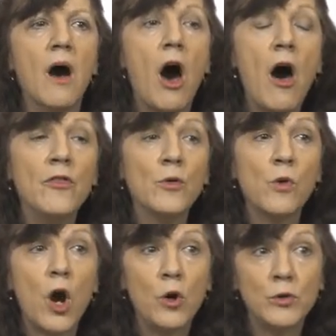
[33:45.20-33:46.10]
On the
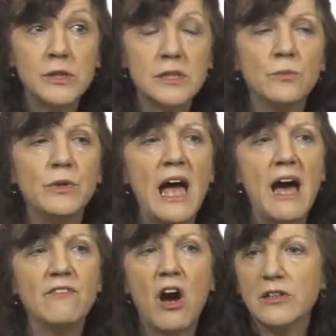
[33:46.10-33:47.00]
rows, we
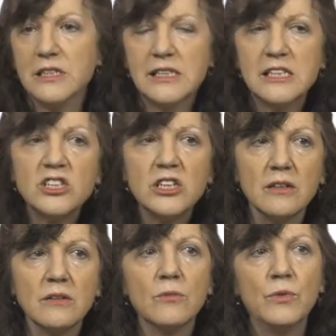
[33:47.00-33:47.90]
have our
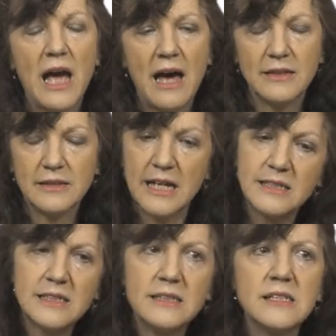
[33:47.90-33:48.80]
decision. We had a
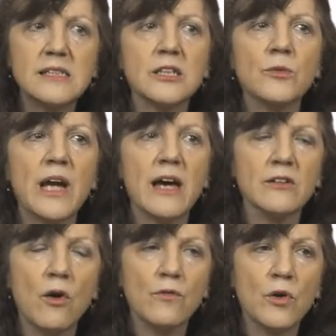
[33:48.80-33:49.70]
test statistic, we had
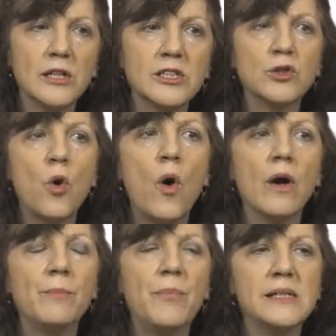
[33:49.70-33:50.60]
an overall
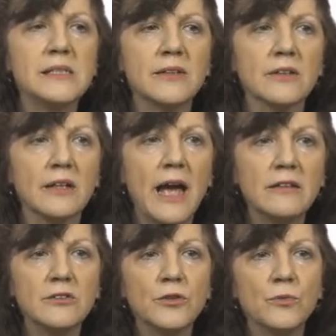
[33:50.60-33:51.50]
score based on the
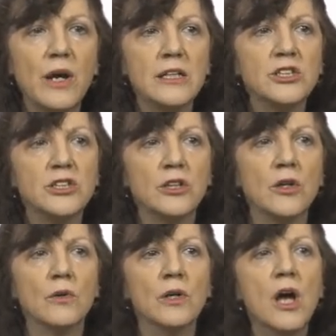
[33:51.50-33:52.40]
likelihood
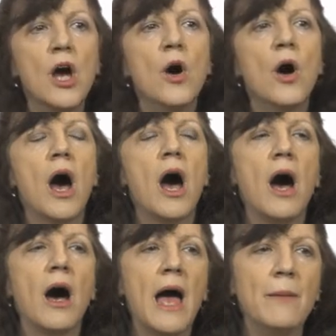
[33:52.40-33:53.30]
ratio,
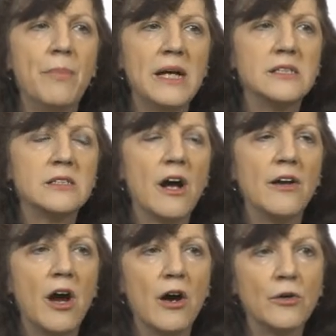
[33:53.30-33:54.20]
uh, and based
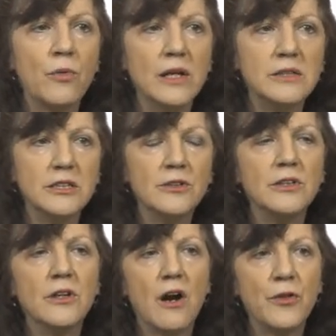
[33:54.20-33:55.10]
on our
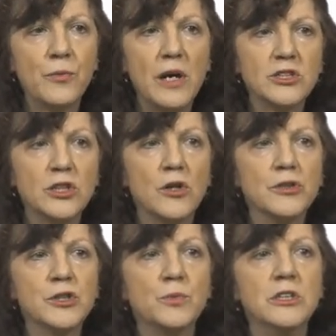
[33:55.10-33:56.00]
criteria, our
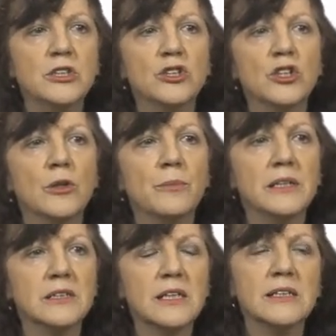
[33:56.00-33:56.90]
thresholds, we
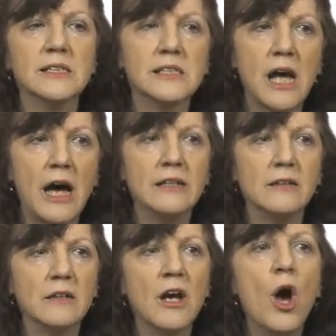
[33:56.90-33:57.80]
determined and
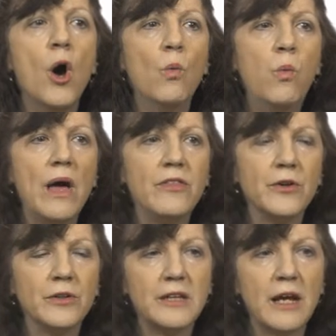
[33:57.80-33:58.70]
decided
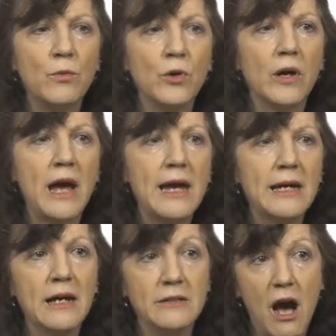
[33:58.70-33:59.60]
whether they were
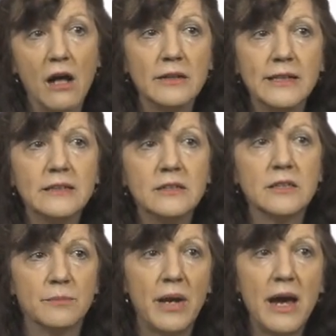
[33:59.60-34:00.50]
a not
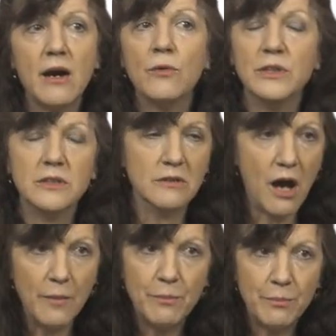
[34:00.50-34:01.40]
linked pair. We did
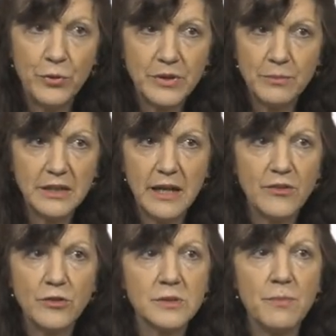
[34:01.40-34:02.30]
not put them together as